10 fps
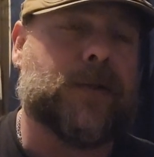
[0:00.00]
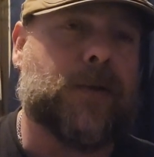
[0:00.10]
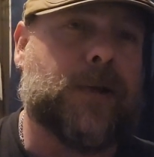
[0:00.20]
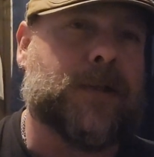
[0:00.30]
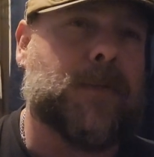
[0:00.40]
So
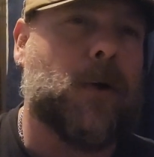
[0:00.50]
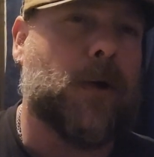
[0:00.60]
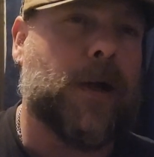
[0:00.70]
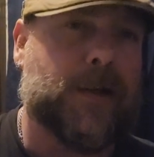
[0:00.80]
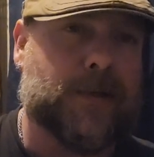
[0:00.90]
you get smaller
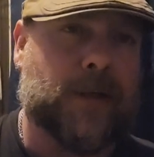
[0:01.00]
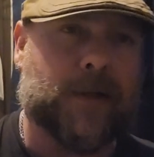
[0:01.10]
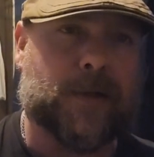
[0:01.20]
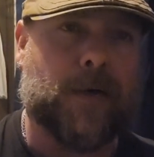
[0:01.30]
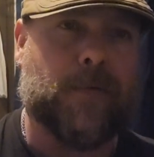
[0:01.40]
heads
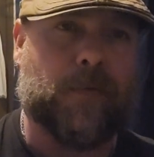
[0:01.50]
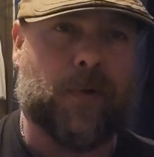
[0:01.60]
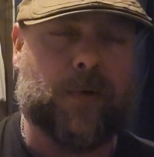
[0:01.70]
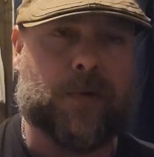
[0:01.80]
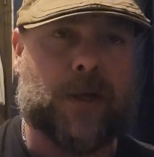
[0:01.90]
cuts off of
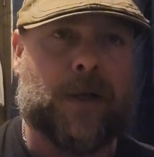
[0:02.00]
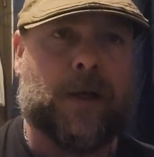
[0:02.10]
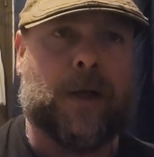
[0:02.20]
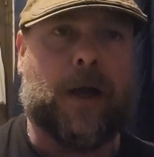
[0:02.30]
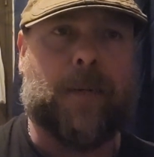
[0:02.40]
those,
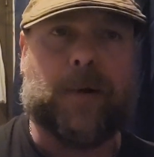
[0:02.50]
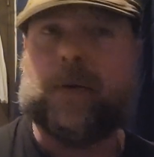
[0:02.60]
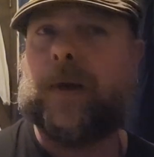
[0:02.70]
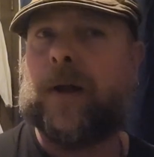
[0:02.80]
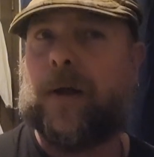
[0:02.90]
uh, but
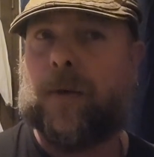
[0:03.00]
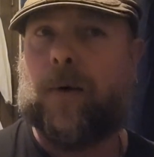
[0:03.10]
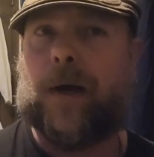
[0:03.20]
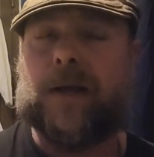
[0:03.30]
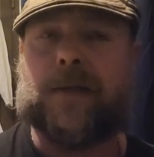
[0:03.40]
you get
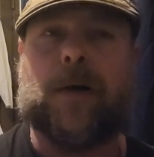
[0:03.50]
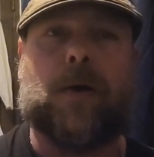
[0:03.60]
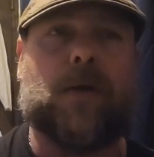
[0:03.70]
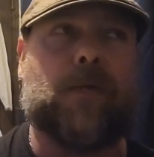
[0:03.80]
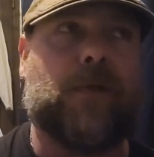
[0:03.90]
otherwise
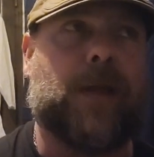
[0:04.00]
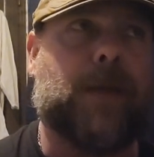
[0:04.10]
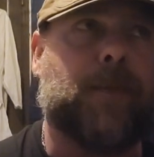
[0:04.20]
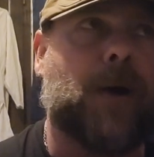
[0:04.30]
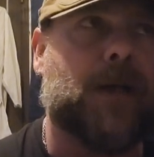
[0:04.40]
all of
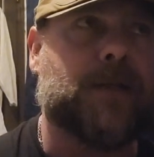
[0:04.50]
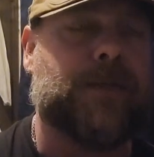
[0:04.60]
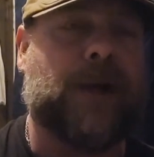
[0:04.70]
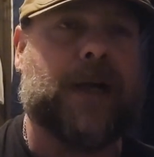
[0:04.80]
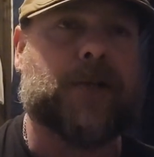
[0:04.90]
the
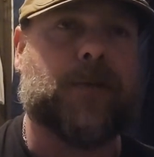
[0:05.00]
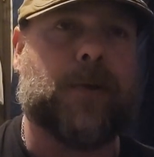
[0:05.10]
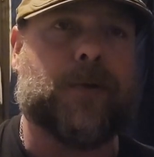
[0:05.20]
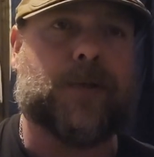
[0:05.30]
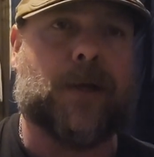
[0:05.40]
positive
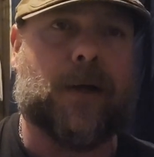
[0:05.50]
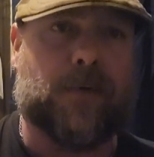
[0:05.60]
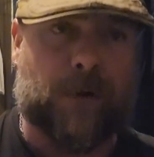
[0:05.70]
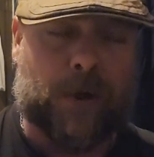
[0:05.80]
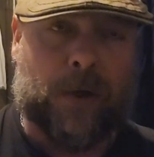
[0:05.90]
attributes
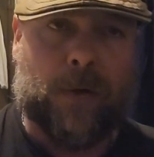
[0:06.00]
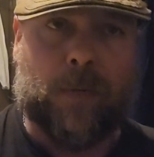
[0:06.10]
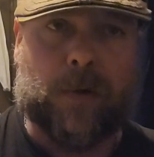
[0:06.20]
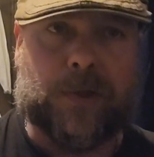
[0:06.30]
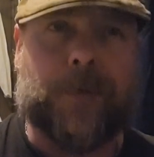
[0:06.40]
of
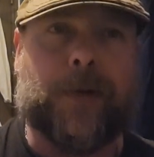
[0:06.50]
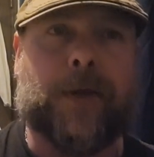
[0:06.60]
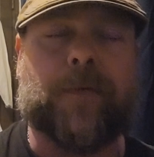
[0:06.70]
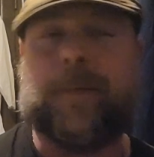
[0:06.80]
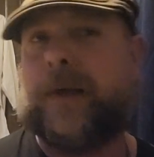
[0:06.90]
what you would
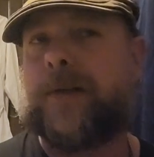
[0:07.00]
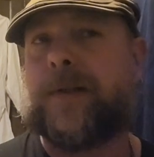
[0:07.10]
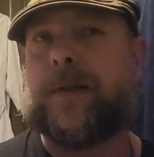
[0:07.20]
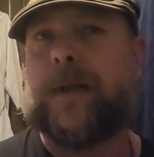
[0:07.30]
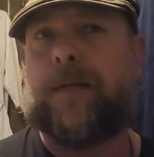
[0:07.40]
get from
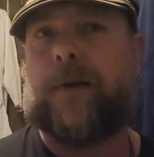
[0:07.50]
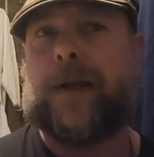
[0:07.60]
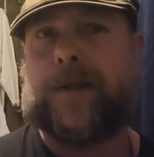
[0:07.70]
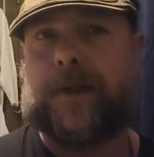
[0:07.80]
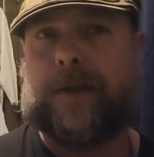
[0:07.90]

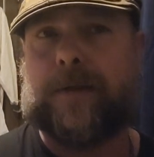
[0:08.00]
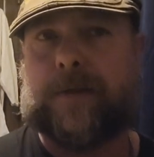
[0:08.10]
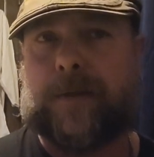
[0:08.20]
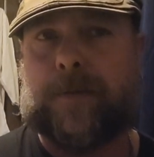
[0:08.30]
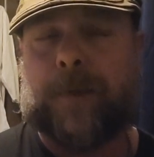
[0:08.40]
EC1118.
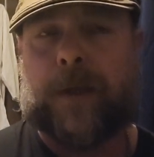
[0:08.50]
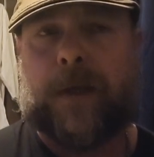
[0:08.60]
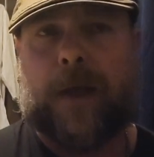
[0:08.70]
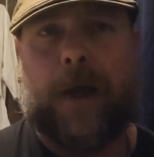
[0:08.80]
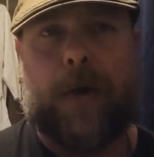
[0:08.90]
So
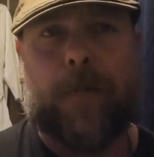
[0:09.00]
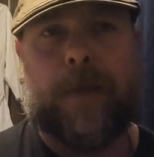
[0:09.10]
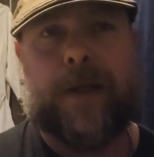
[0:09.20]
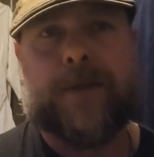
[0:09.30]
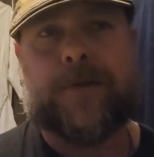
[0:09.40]
I hope
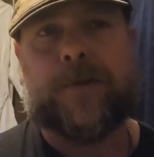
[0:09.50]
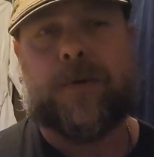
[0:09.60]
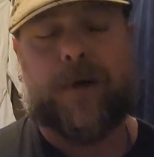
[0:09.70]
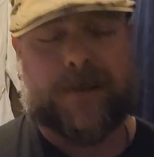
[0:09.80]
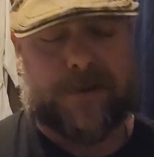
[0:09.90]
that answers your
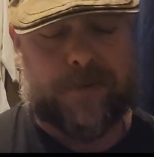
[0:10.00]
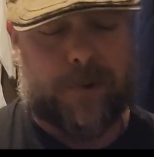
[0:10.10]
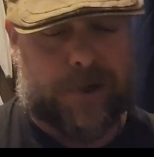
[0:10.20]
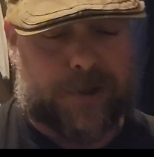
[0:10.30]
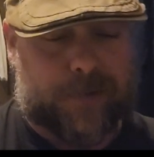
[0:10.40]
quest
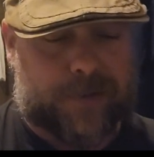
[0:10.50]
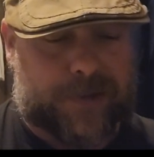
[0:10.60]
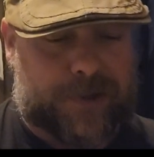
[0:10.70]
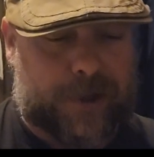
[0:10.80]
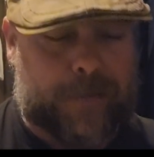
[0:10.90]
question,
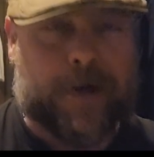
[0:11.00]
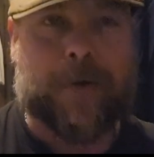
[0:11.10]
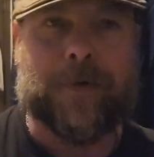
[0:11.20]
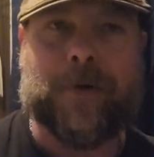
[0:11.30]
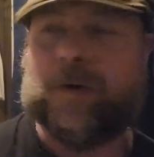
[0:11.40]
Whiskey Shaman. I
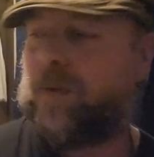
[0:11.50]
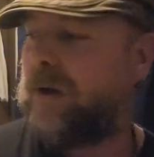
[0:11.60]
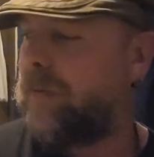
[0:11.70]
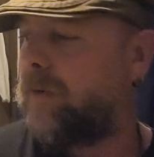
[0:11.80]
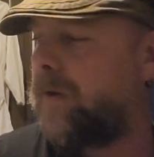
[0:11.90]
hope you're doing
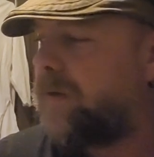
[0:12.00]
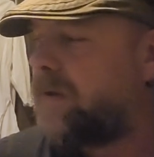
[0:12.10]
well, brother.